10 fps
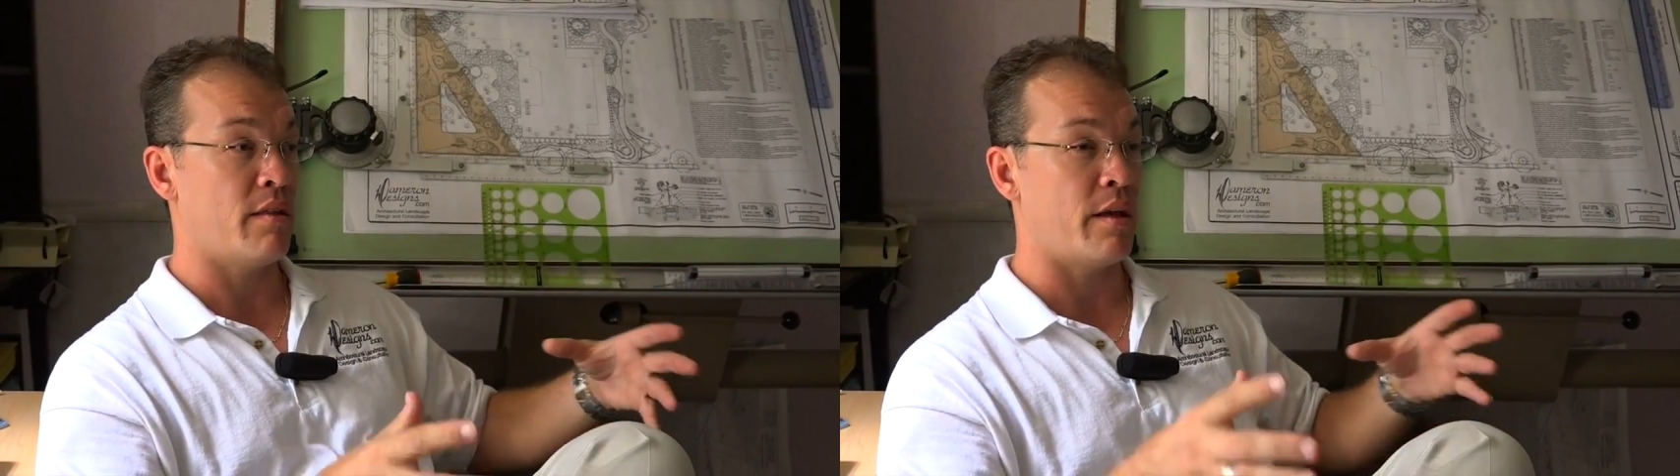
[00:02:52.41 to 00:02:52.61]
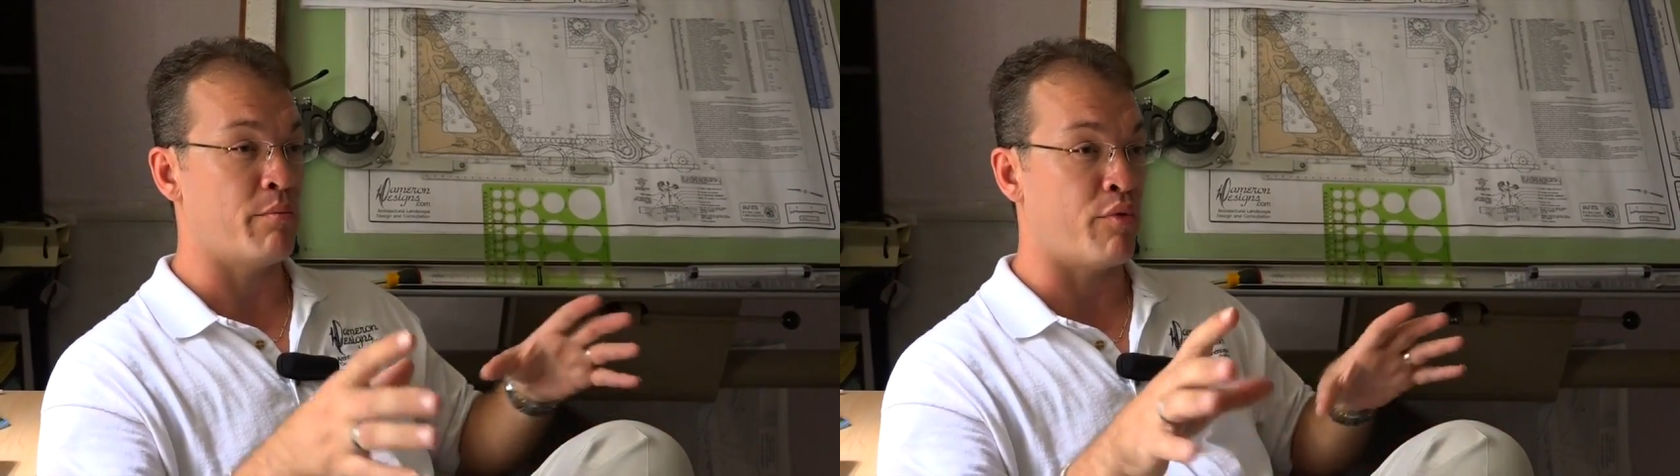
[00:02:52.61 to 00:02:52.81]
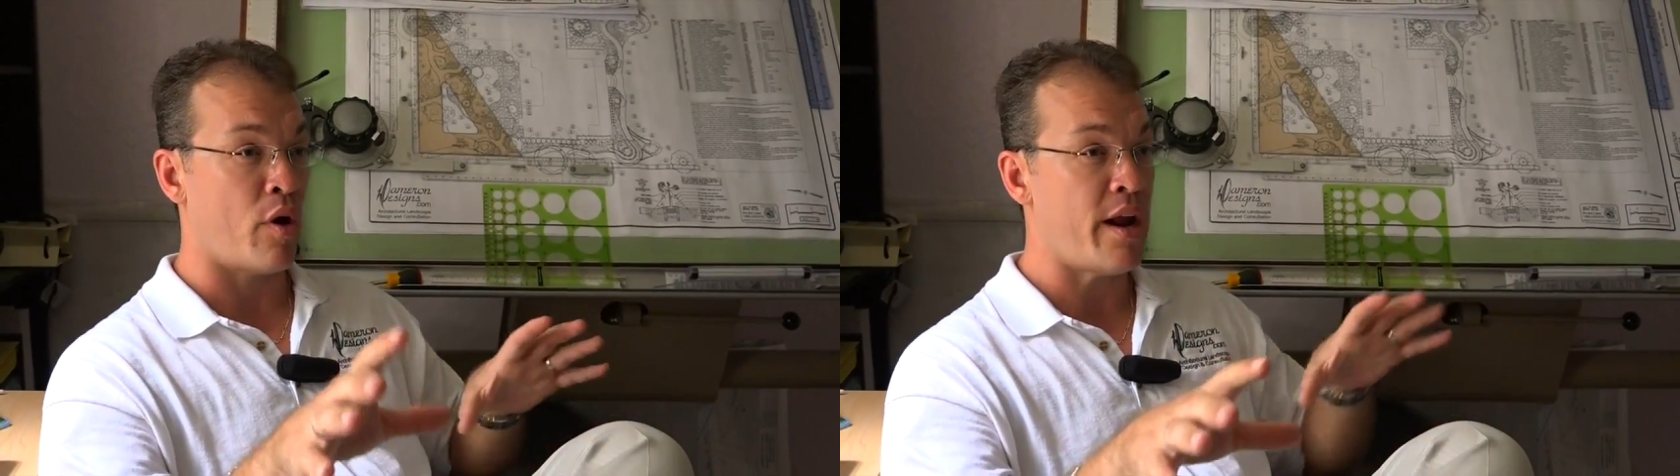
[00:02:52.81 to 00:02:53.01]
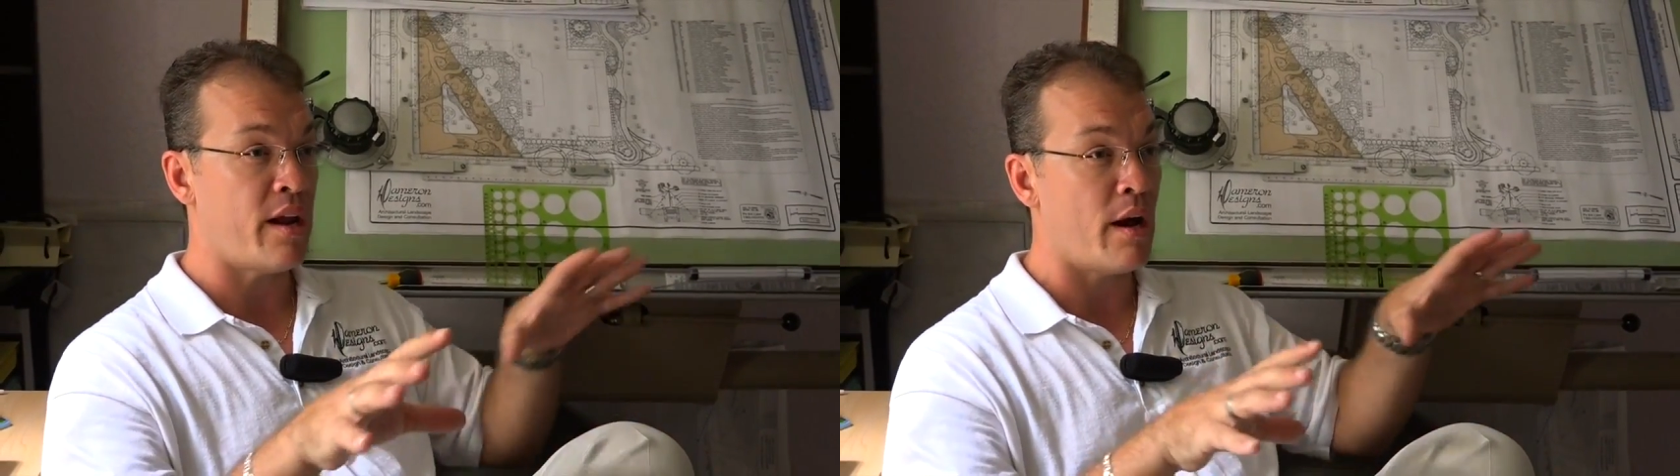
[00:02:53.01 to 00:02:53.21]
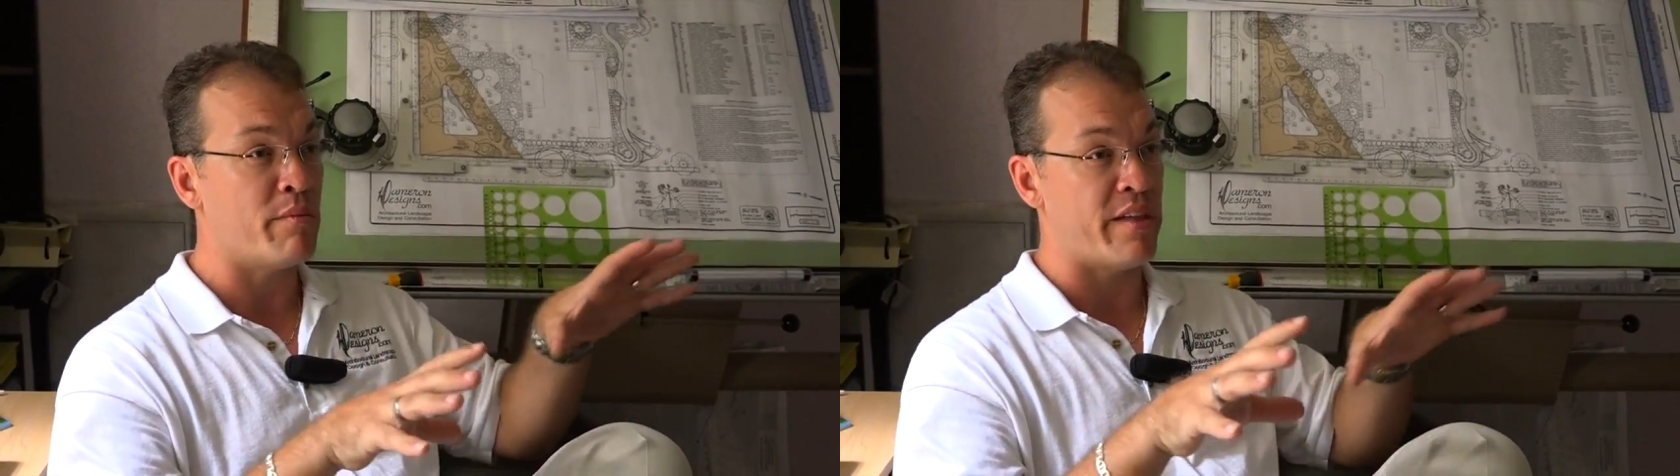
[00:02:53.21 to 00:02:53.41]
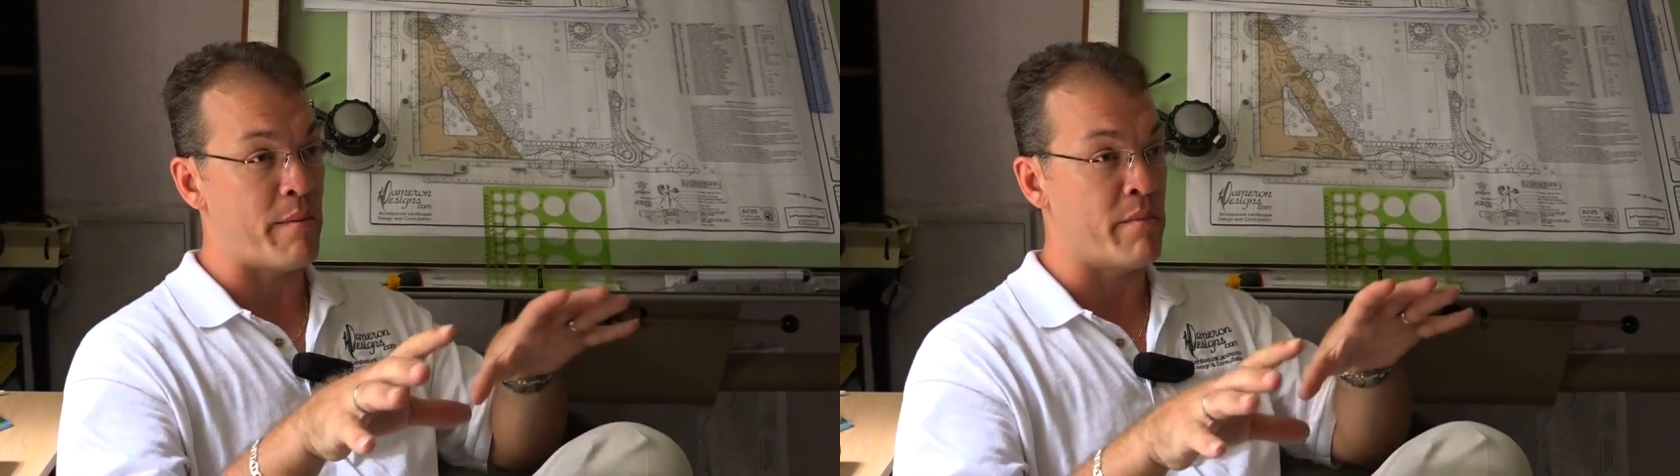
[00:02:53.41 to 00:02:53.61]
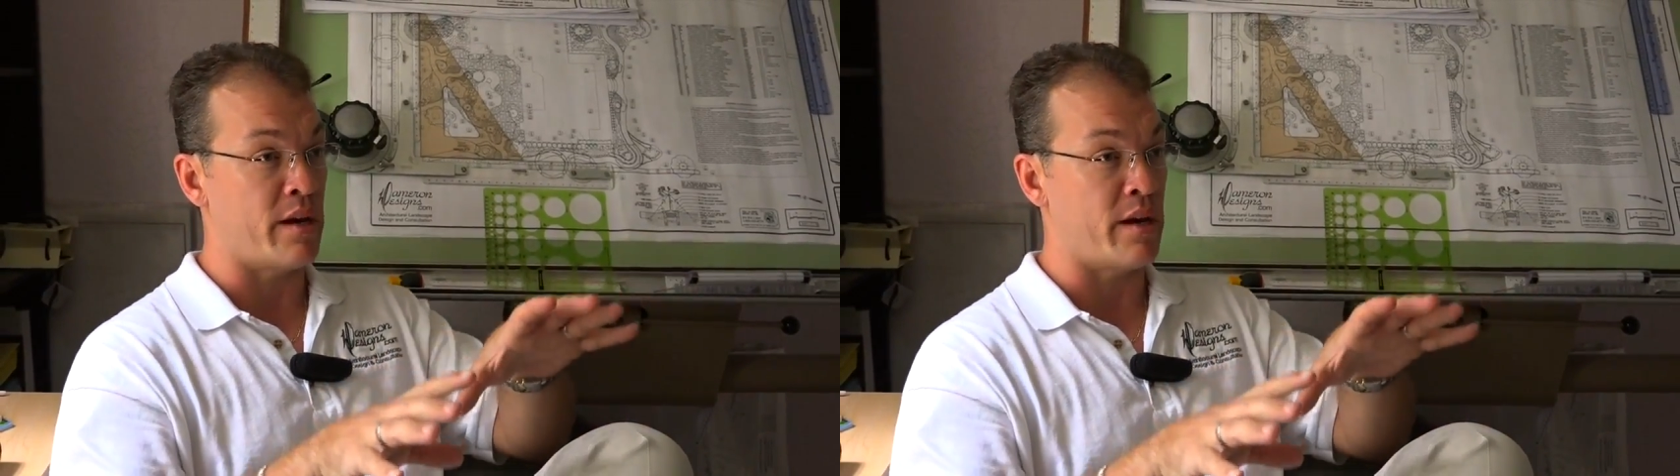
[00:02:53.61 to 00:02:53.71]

that break up that